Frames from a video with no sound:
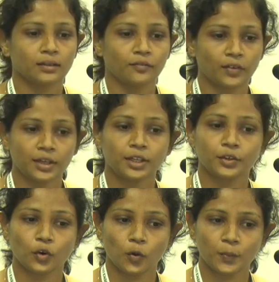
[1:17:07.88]
When
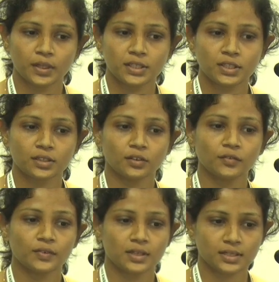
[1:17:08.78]
incorporation
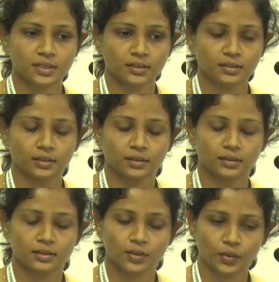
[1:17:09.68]
of
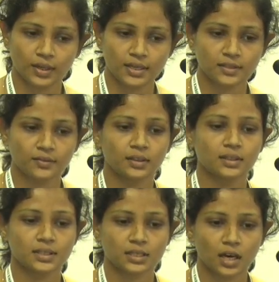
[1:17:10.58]
sawdust with
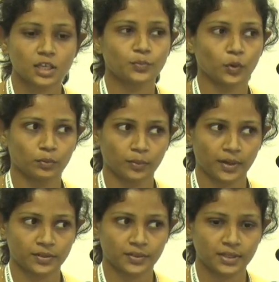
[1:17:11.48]
starch polymer
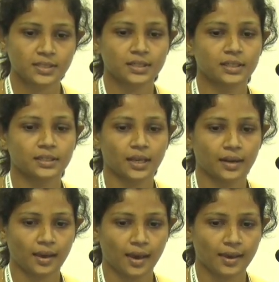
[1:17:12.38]
matrix, it
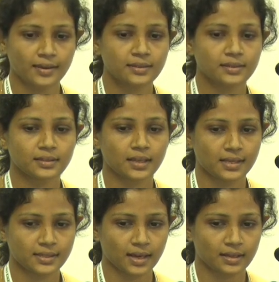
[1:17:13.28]
enhances
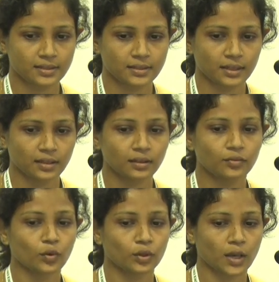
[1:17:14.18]
tensile strength,
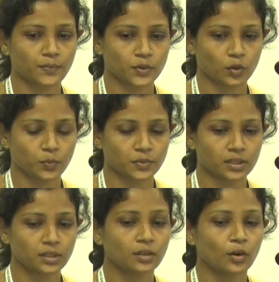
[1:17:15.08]
water
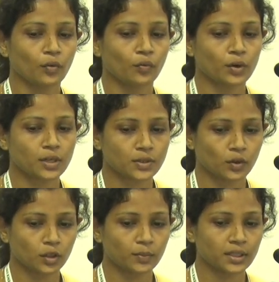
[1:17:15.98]
absorption, water
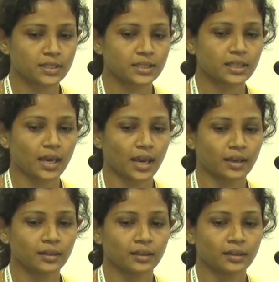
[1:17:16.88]
solubility, and